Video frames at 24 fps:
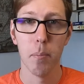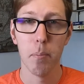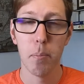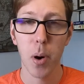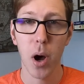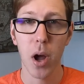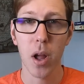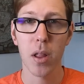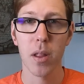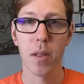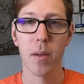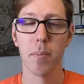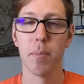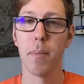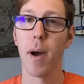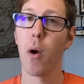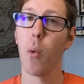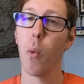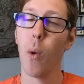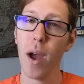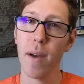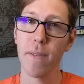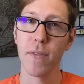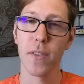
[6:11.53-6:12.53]
but my
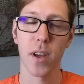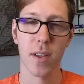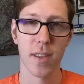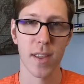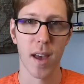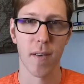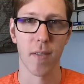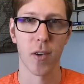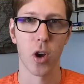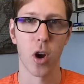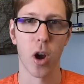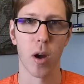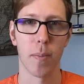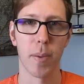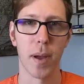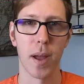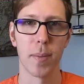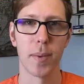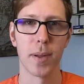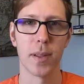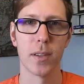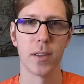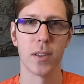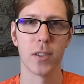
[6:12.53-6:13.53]
wife does have a car
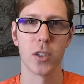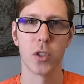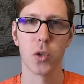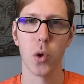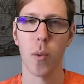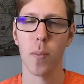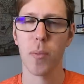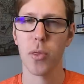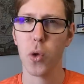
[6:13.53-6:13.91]
payment. So I'm